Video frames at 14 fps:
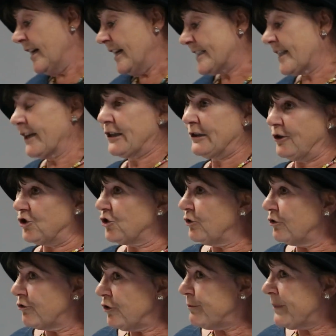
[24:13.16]
psychological
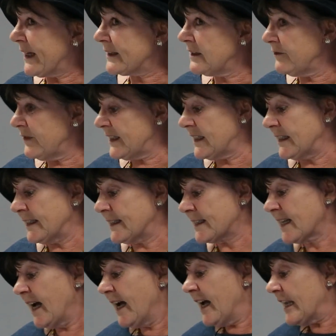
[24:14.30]
group activities,
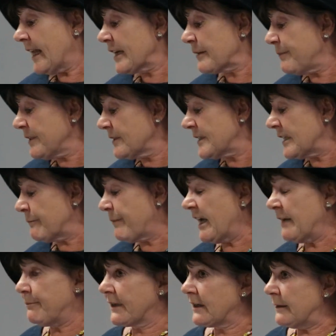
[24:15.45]
like building
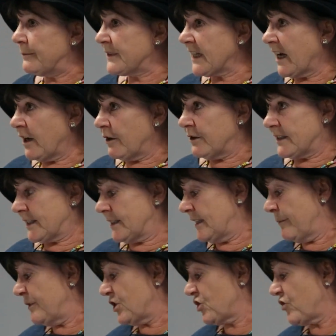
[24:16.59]
paperclip towers to
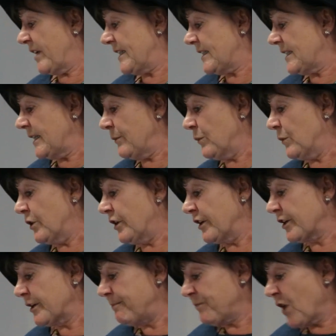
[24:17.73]
demonstrate teamwork,
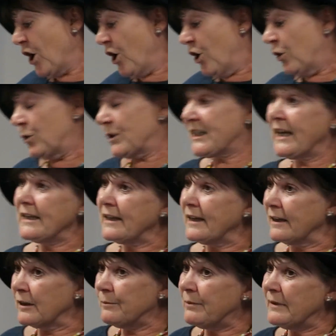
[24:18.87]
or taking
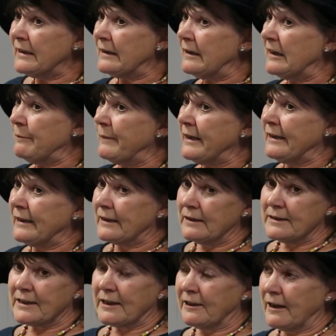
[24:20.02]
completely
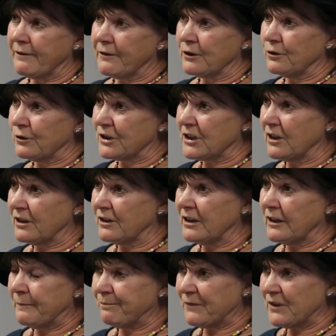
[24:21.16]
meaningless and unethical
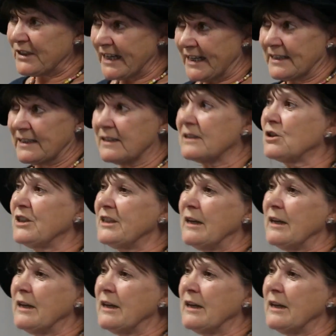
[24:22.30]
tests to